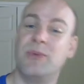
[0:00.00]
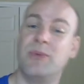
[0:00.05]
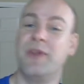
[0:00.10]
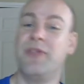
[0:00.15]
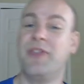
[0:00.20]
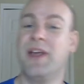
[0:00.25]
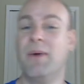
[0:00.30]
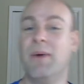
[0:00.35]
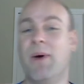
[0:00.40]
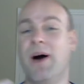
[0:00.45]
what
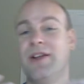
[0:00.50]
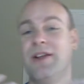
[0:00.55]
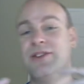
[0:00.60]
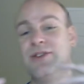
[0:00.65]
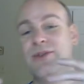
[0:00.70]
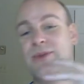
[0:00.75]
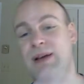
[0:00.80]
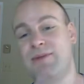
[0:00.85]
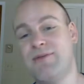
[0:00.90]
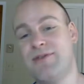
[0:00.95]
they want
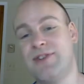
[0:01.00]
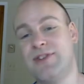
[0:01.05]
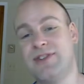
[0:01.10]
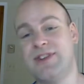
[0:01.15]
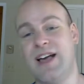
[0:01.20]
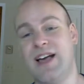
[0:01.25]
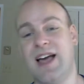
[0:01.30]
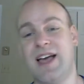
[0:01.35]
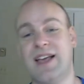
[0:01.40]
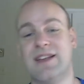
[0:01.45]
to
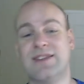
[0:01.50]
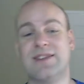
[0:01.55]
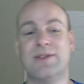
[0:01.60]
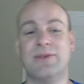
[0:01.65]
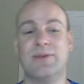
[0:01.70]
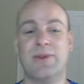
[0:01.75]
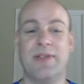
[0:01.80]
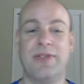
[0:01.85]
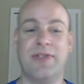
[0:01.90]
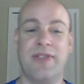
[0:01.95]
emphasize
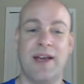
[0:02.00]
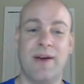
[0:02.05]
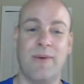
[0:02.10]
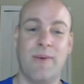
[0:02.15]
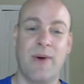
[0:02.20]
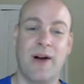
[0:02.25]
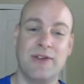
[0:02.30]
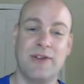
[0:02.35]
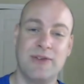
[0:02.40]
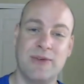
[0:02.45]
and what they
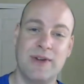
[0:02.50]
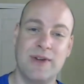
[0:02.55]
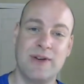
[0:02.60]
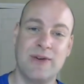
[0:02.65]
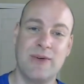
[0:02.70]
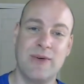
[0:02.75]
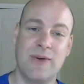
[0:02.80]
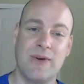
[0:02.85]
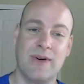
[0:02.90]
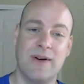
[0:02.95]
want to
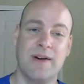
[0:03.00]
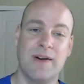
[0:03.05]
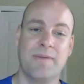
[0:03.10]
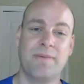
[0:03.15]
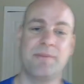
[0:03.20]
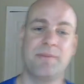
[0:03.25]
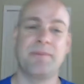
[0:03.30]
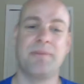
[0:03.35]
ignore.